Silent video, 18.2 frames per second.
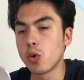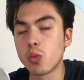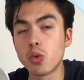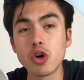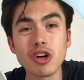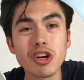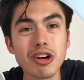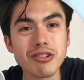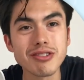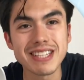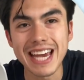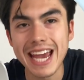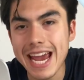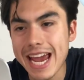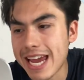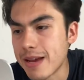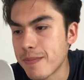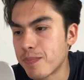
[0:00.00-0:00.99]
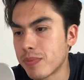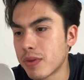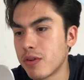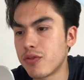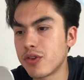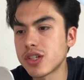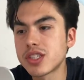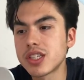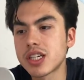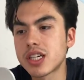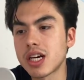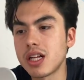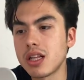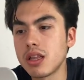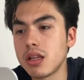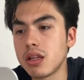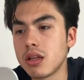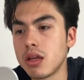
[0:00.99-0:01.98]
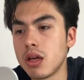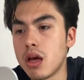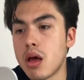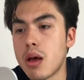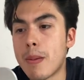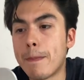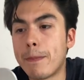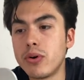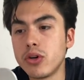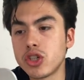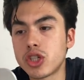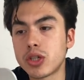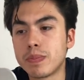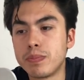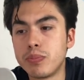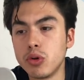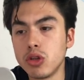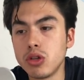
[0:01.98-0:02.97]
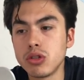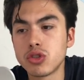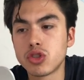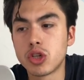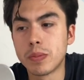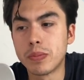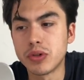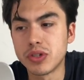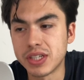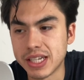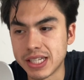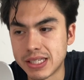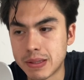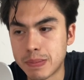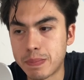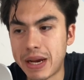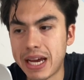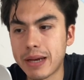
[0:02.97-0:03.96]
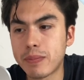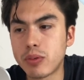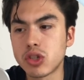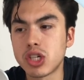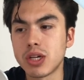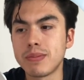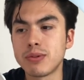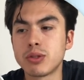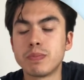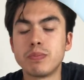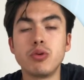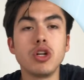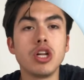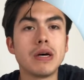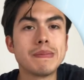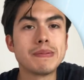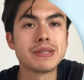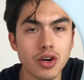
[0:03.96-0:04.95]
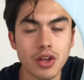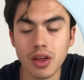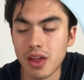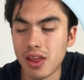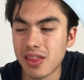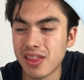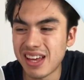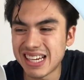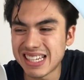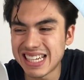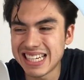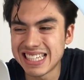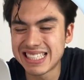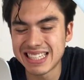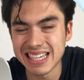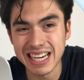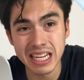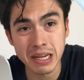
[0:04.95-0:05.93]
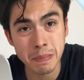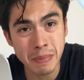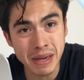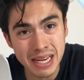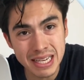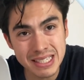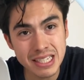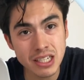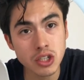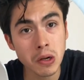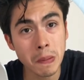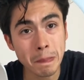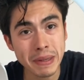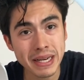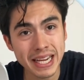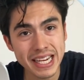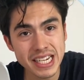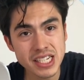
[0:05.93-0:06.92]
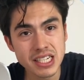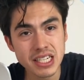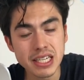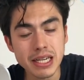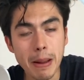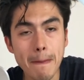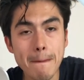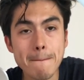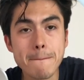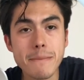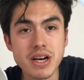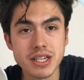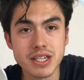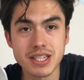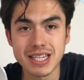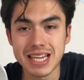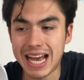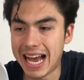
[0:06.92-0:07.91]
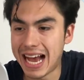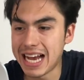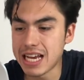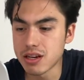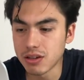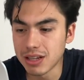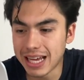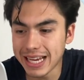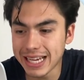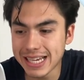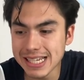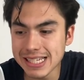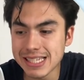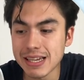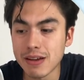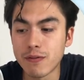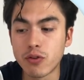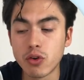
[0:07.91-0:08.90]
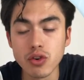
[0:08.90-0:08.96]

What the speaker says: workout A, vertical push pull superset, pike push-ups, pull-ups, that is an amazing combination, but I don't like it for